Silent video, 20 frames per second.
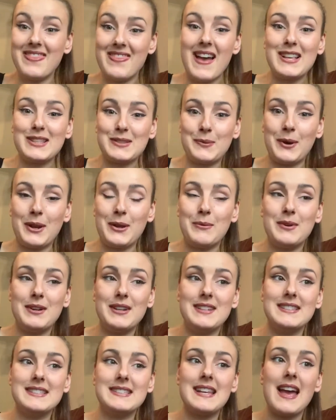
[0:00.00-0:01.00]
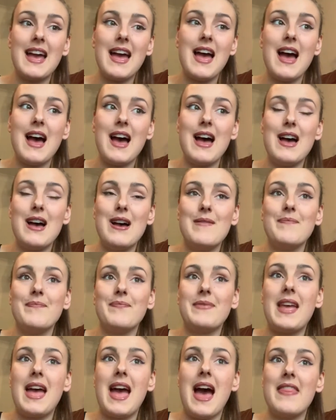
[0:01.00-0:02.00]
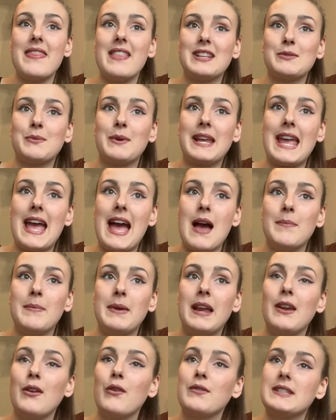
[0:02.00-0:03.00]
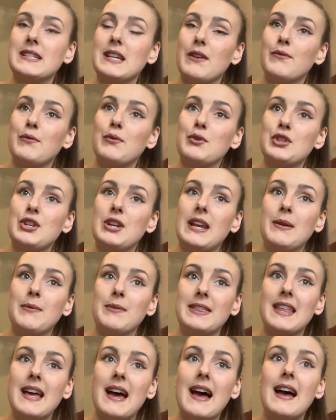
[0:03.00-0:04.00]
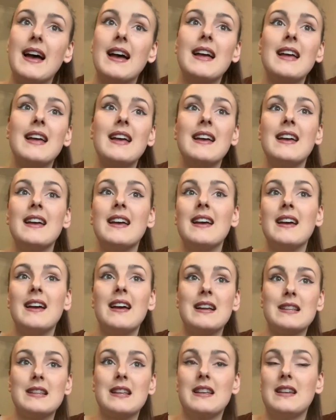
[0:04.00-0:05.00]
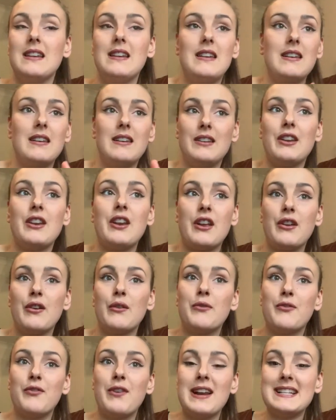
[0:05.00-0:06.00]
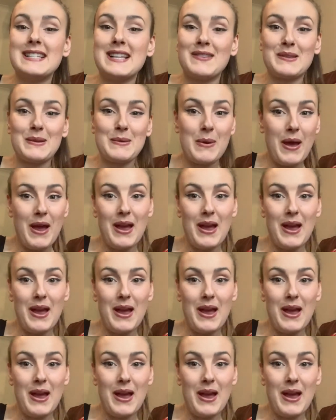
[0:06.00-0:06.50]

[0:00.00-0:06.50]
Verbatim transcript: and that's what it was um, and that's what it can be and obviously unfortunately with that you know your friends have to